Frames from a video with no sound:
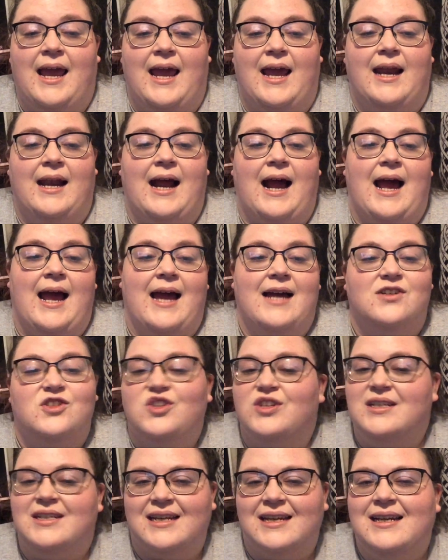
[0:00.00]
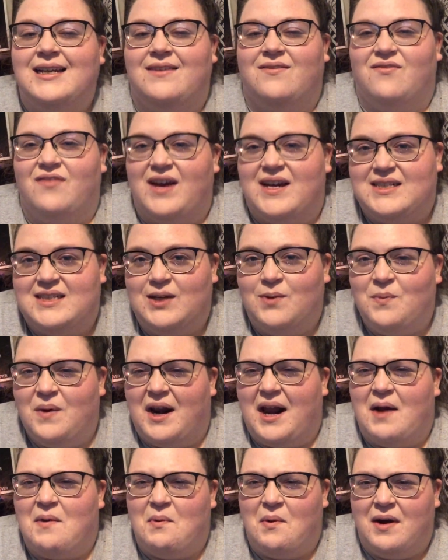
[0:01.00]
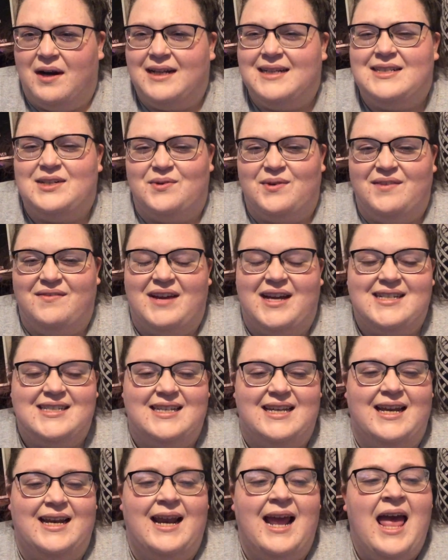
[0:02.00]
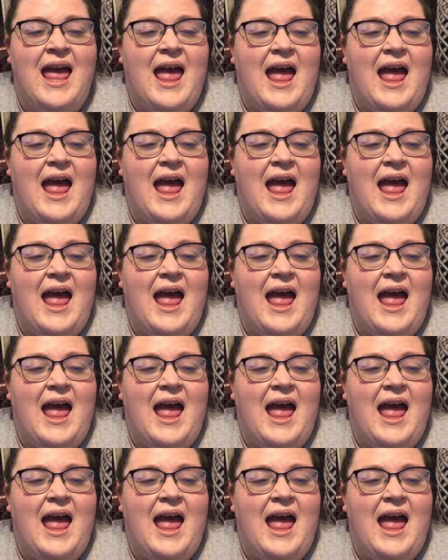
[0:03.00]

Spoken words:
and I actually didn't invest in what I wanted to invest in.